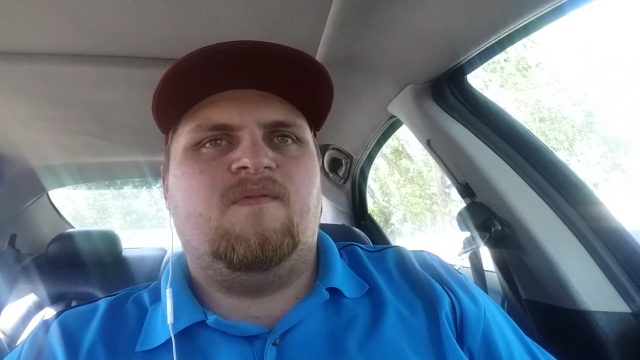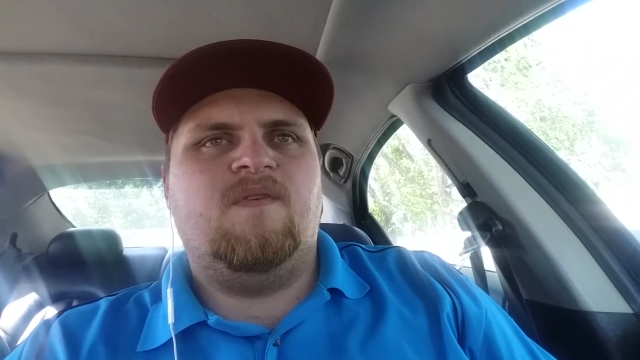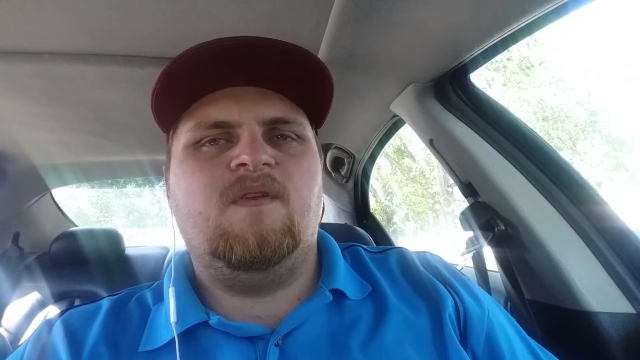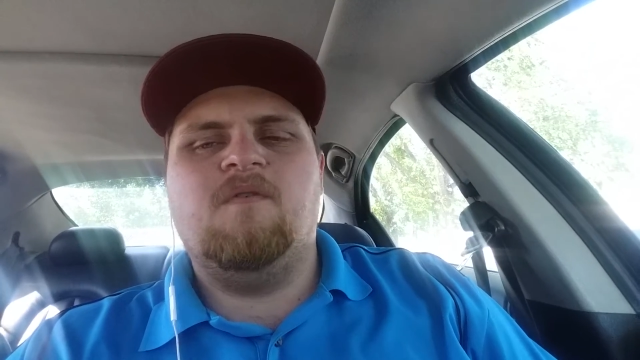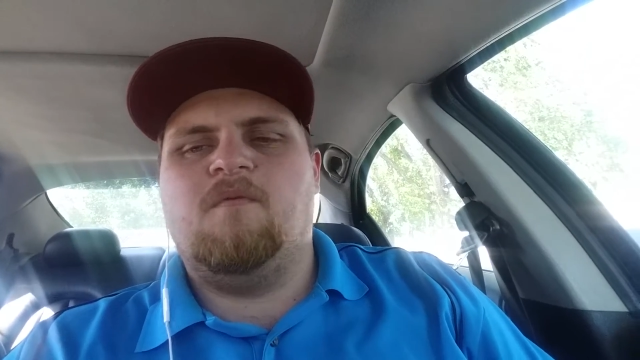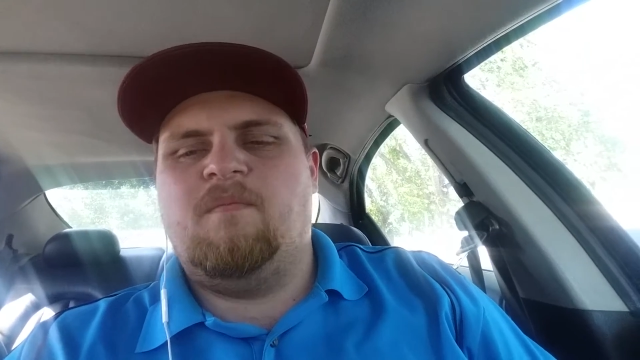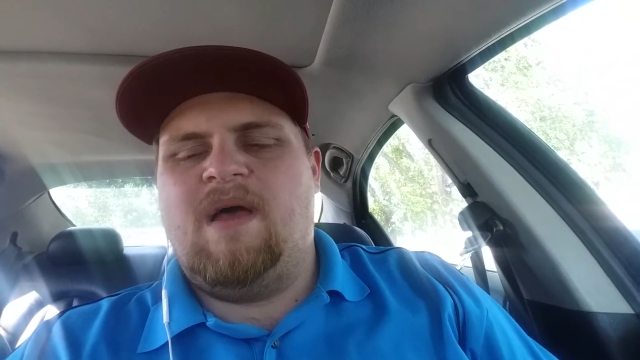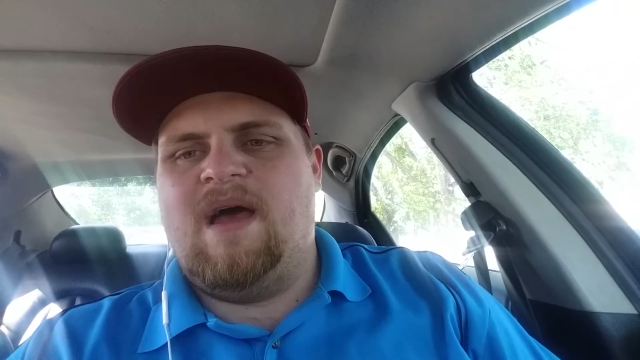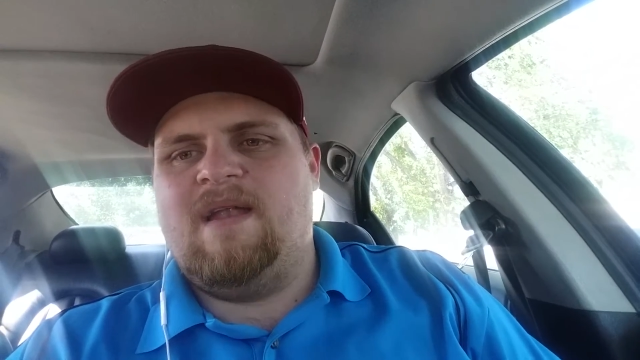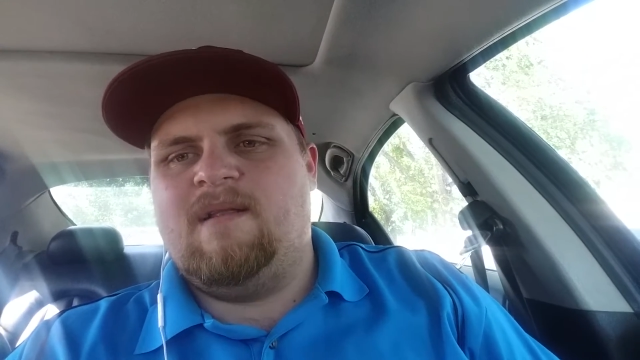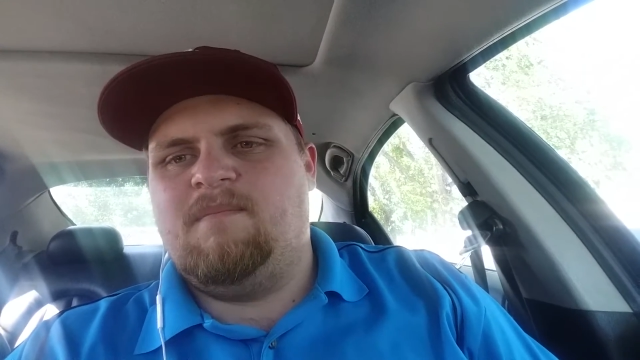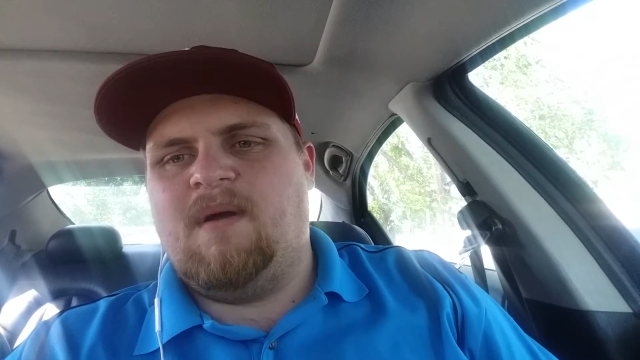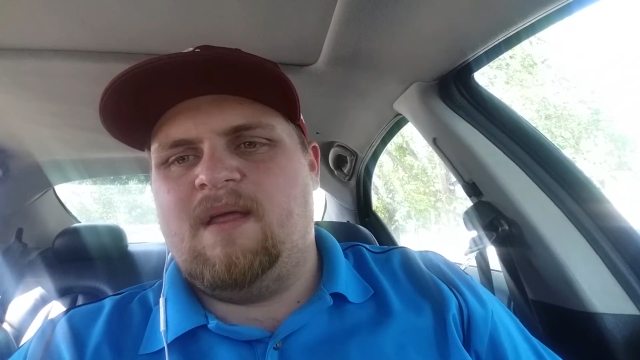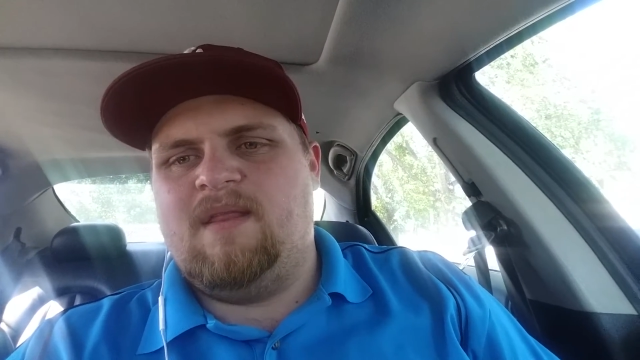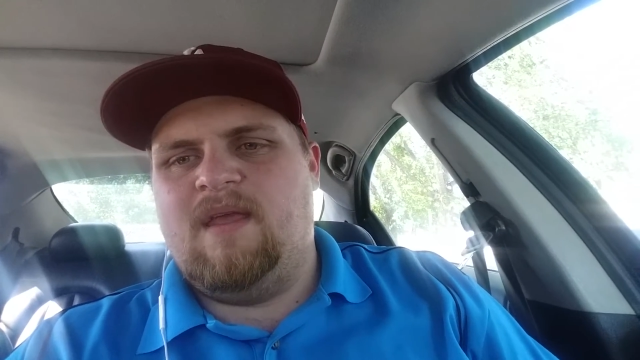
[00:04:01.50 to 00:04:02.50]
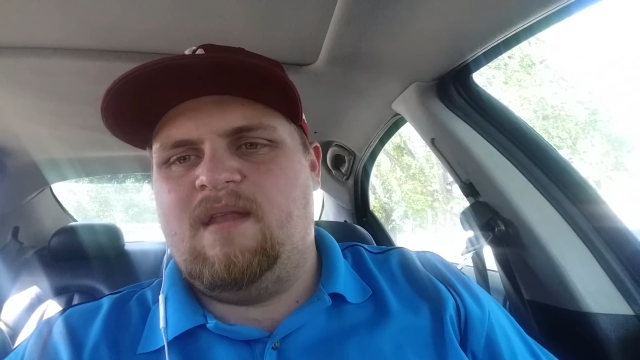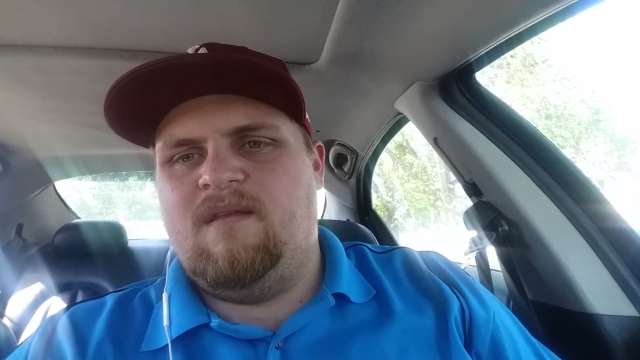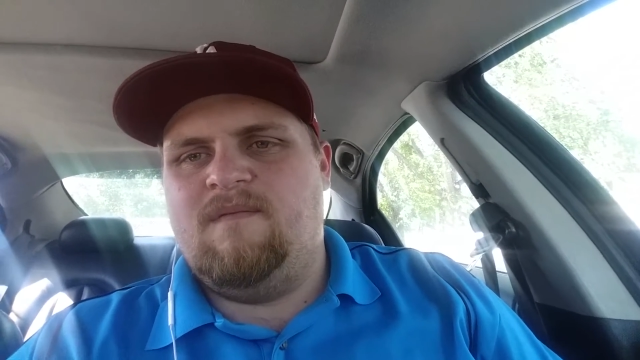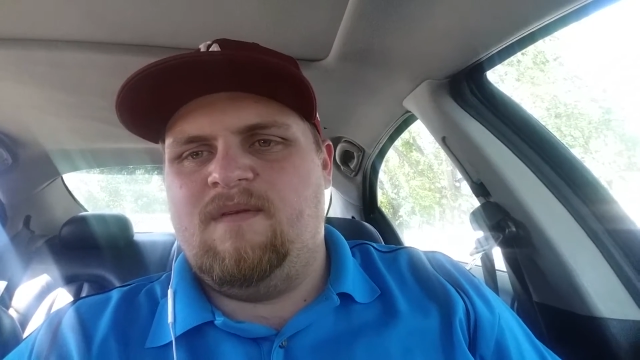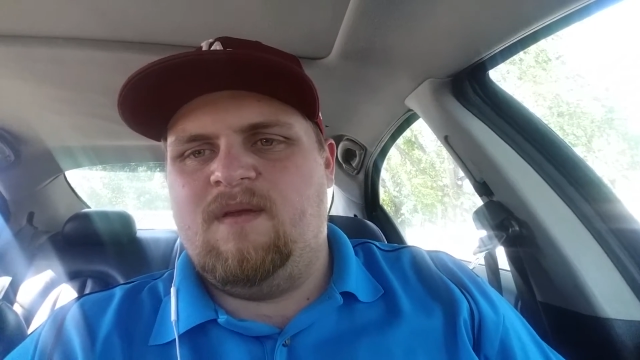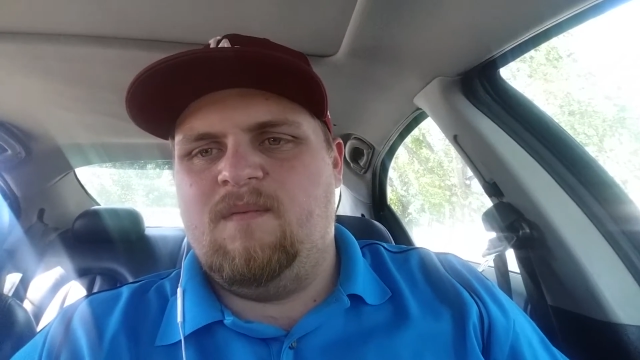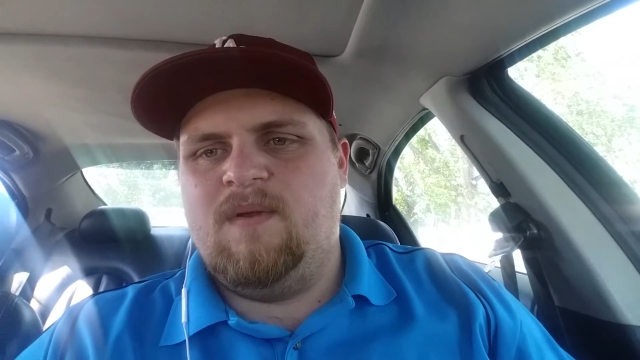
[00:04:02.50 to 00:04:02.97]
feel bad by the end
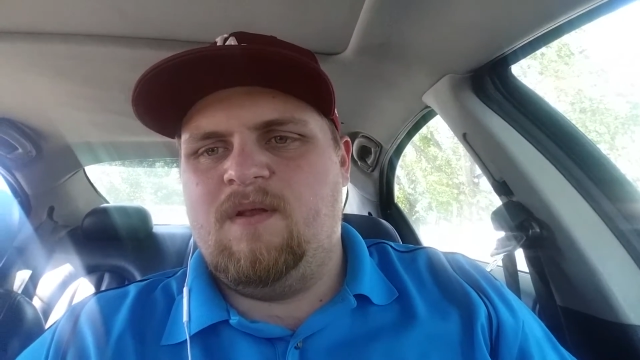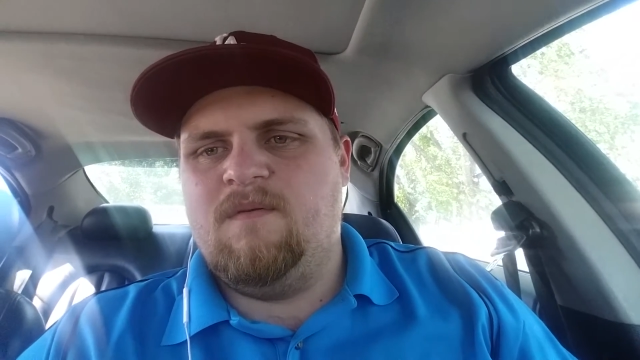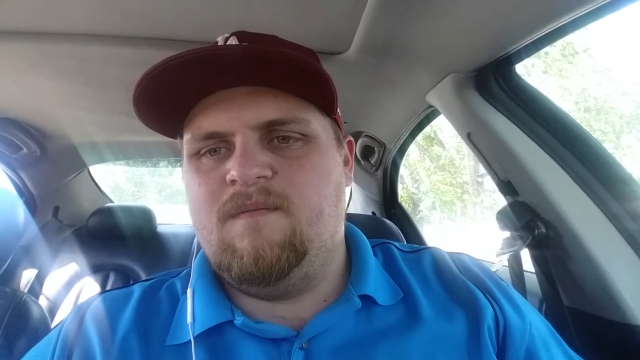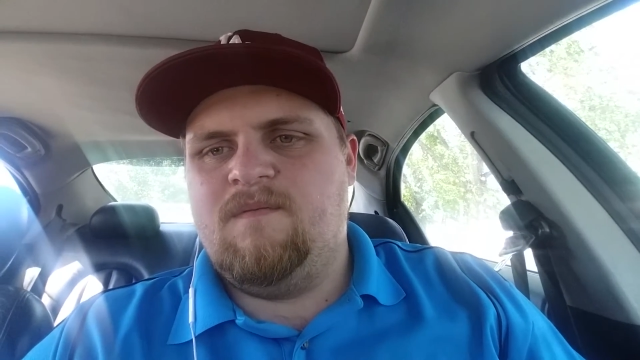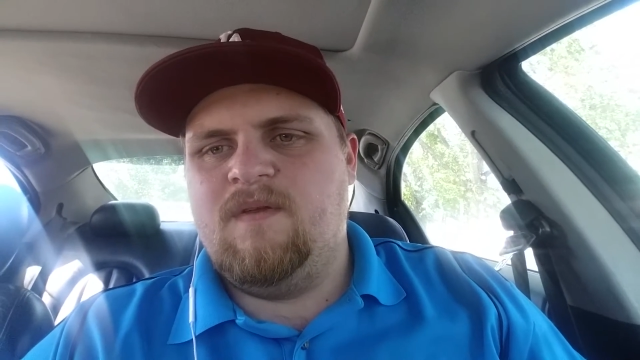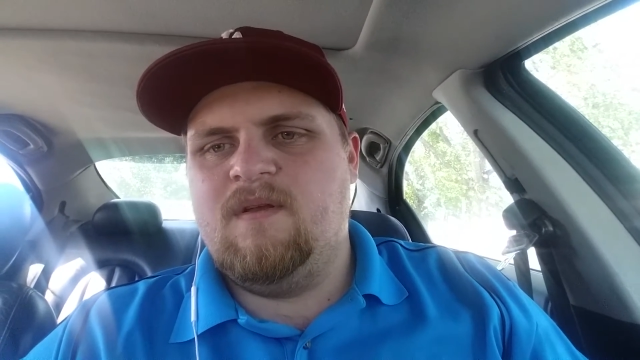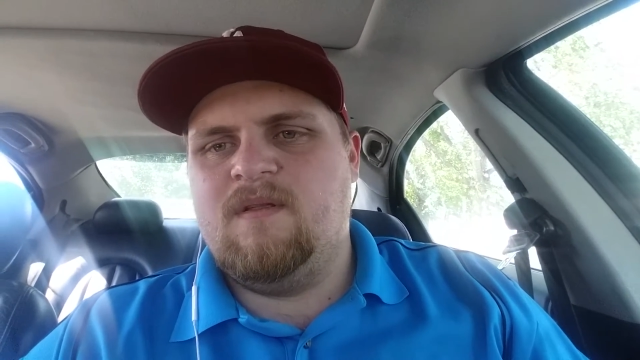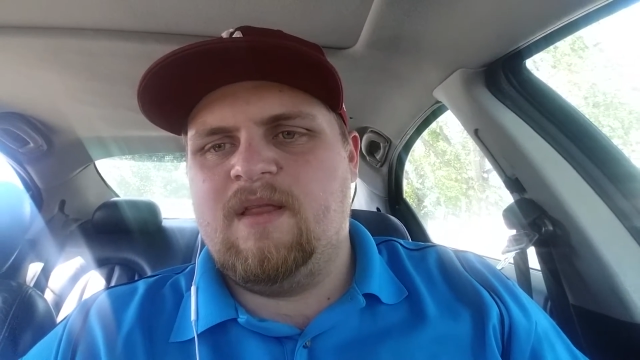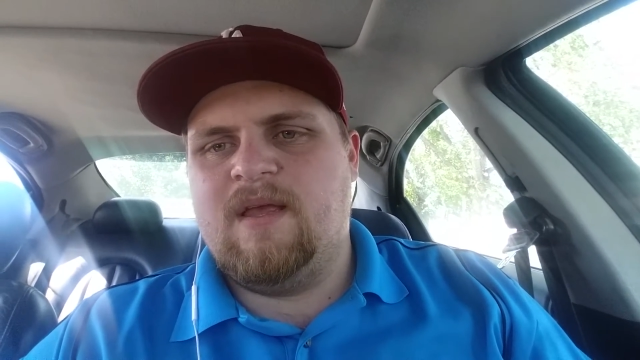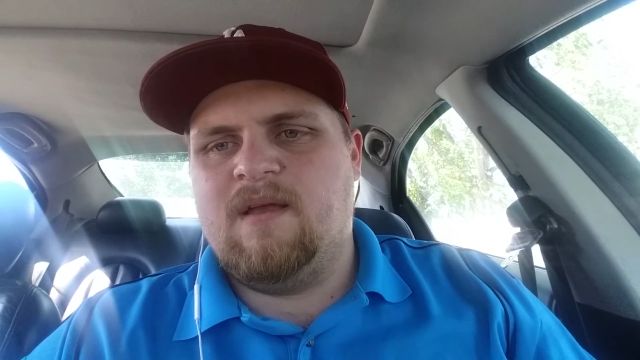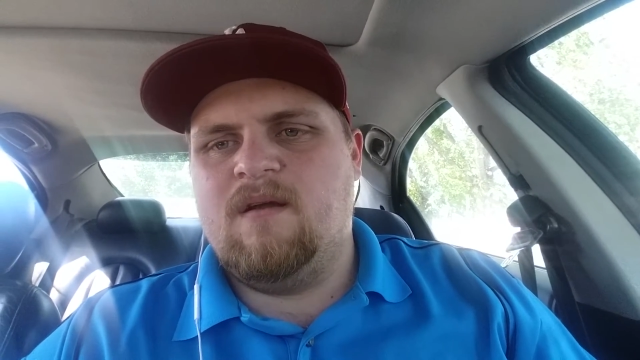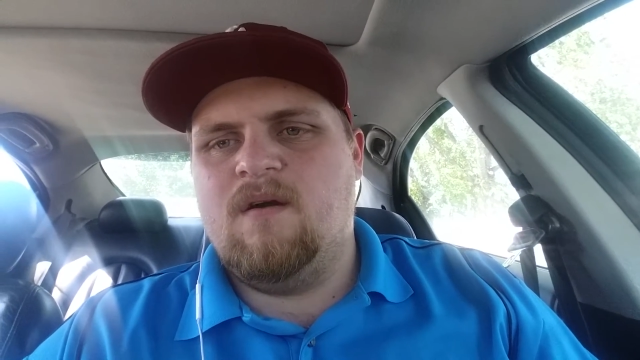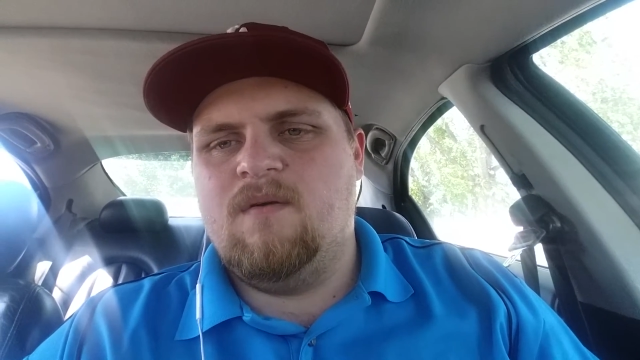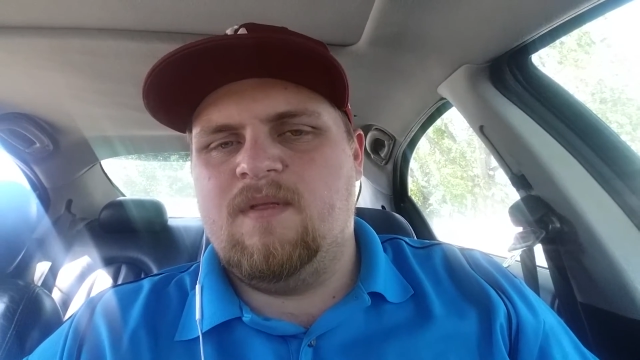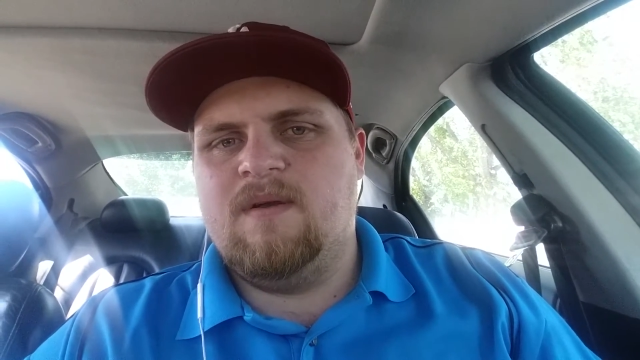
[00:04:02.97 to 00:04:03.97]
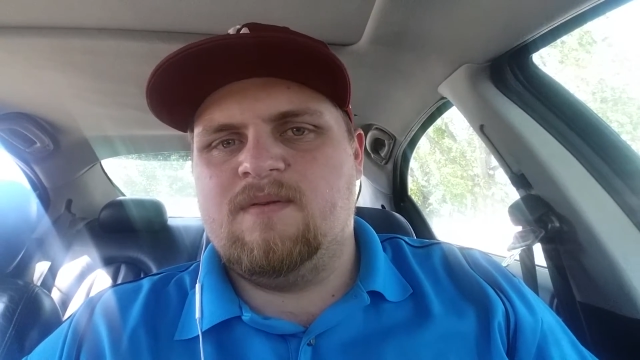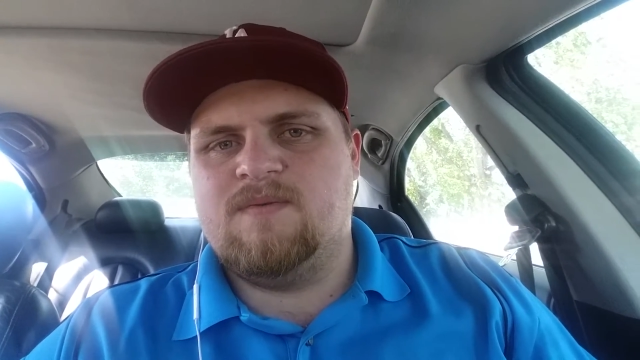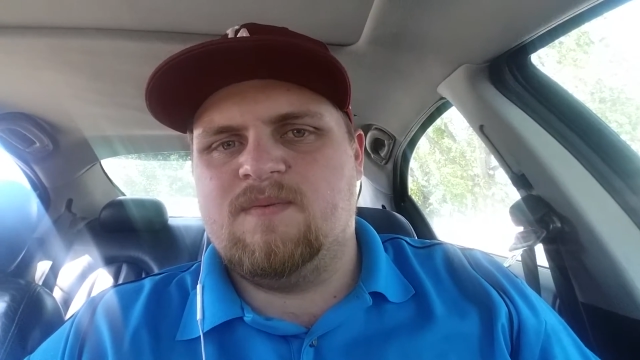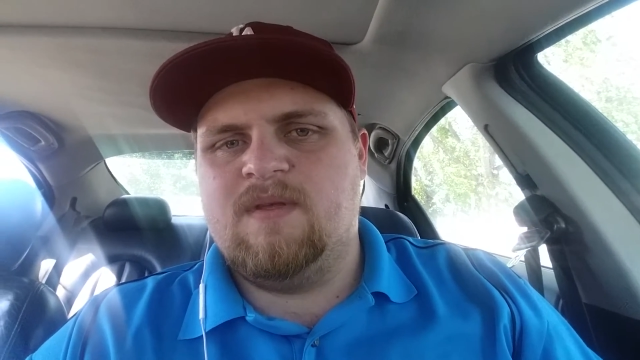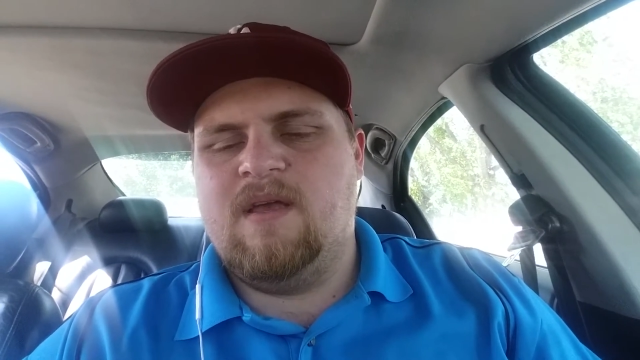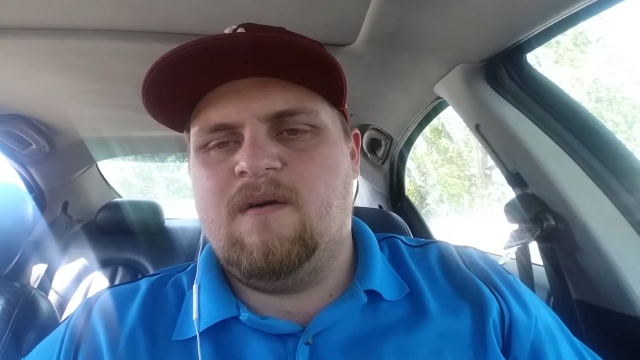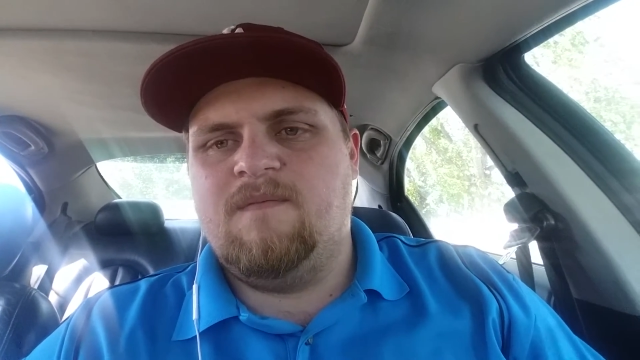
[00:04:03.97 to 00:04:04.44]
of it. We don't feel like, oh, that was
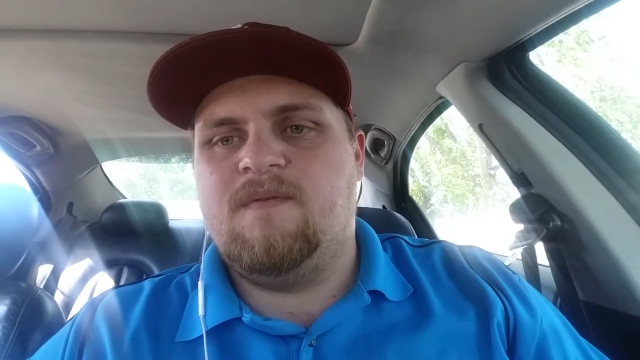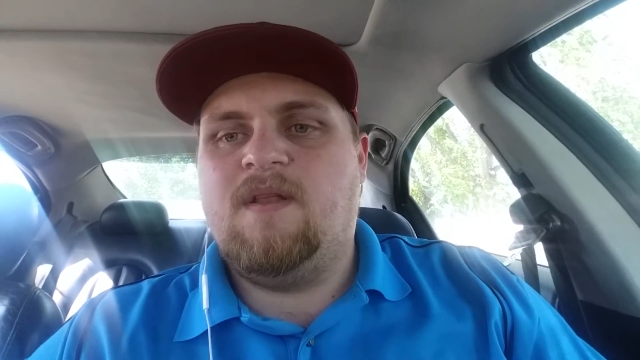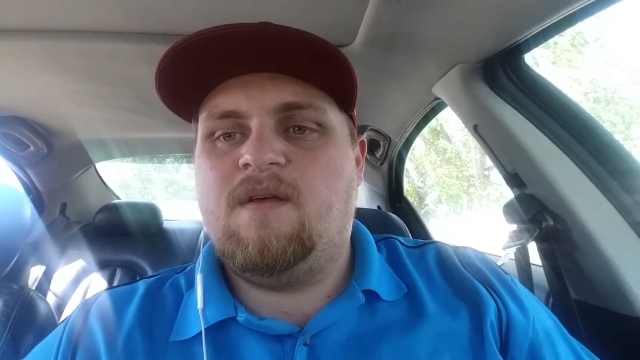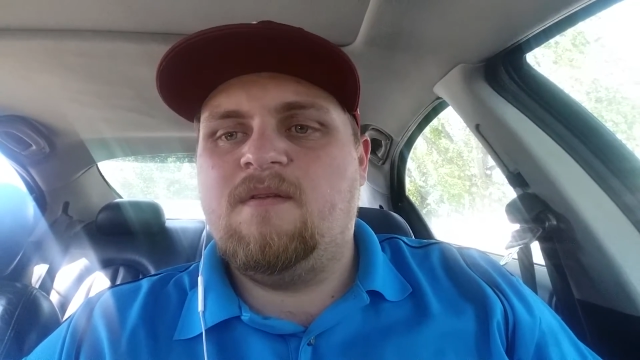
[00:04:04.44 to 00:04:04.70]
really helpful.